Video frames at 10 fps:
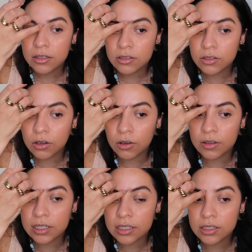So
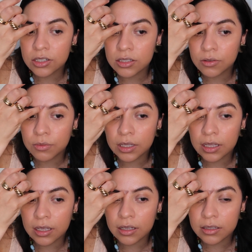this is just a
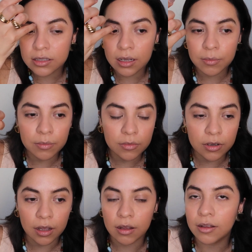really, is that,
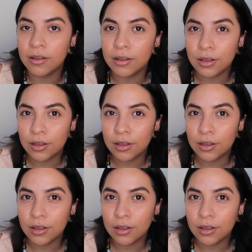yeah.